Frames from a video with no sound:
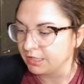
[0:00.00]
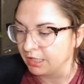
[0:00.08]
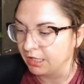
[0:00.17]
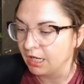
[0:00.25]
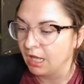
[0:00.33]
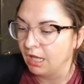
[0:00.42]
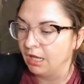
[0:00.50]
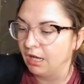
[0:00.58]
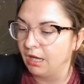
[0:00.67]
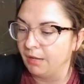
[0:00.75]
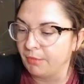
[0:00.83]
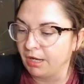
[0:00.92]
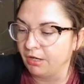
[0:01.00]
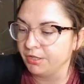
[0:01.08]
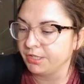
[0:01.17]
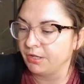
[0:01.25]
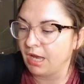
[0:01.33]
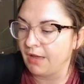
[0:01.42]
And I
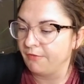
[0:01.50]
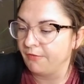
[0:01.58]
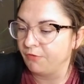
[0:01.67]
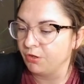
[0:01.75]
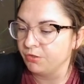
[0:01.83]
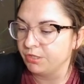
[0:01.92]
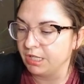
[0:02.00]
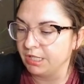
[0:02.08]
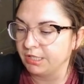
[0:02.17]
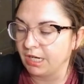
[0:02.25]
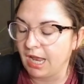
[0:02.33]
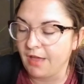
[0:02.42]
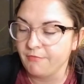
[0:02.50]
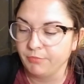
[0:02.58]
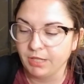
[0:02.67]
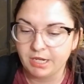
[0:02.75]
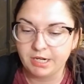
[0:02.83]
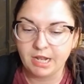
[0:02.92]
also have a few seeds that I haven't
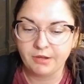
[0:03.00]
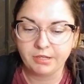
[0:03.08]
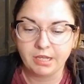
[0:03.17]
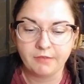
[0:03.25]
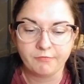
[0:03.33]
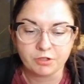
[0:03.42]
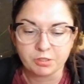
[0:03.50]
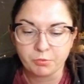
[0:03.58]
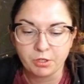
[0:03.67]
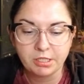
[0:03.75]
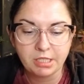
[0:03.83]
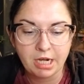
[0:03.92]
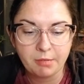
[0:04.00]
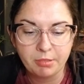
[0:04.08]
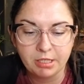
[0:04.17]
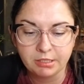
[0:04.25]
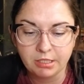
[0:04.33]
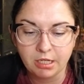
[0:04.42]
planted out yet for spring that I
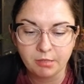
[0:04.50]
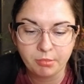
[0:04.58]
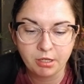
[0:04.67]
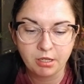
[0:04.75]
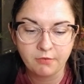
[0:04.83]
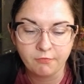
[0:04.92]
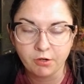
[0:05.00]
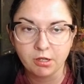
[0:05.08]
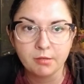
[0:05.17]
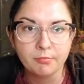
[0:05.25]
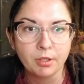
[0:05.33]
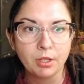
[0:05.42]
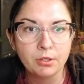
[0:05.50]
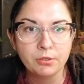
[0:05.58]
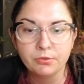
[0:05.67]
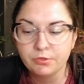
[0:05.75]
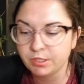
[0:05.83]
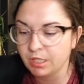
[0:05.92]
picked up from
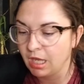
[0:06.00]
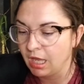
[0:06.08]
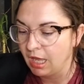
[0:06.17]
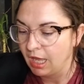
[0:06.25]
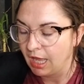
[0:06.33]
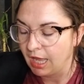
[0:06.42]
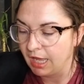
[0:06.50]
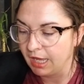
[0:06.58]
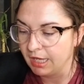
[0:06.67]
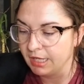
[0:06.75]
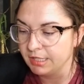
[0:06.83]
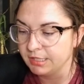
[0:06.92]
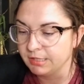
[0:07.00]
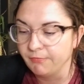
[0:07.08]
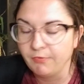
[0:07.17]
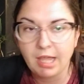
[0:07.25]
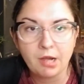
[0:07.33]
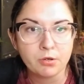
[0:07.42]
Lowe's, and some
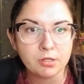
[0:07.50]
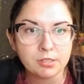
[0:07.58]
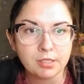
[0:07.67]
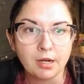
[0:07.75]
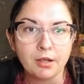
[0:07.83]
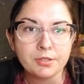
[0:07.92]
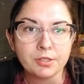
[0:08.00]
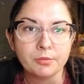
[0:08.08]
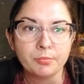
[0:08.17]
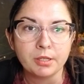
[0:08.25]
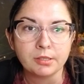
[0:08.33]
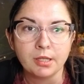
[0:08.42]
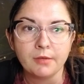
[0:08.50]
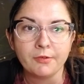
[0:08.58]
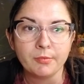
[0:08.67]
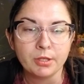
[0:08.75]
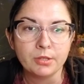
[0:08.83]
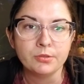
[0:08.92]
flowers that I also picked up
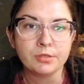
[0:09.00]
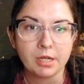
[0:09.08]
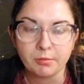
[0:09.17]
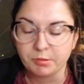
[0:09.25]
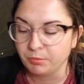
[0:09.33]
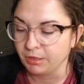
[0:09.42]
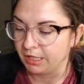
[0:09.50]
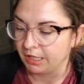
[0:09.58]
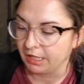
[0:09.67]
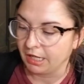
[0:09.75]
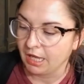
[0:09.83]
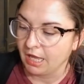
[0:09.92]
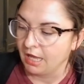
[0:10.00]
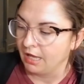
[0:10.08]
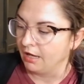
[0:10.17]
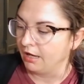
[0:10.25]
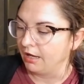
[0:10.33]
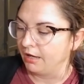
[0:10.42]
from Lowe's that I'll be planting
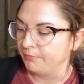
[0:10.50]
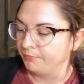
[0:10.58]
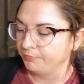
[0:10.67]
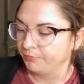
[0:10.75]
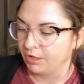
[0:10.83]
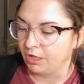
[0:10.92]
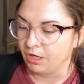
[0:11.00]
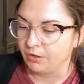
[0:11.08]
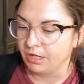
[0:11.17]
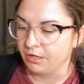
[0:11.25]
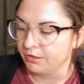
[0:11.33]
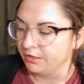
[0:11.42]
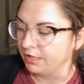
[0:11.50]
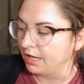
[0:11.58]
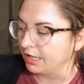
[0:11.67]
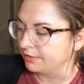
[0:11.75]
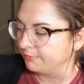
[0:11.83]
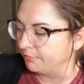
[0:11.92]
here in the
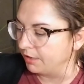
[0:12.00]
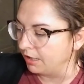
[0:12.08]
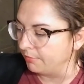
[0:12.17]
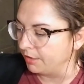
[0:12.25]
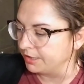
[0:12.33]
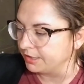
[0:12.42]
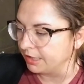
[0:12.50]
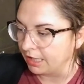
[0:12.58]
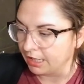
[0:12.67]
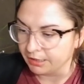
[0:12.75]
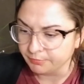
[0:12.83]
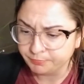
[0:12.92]
next months ahead.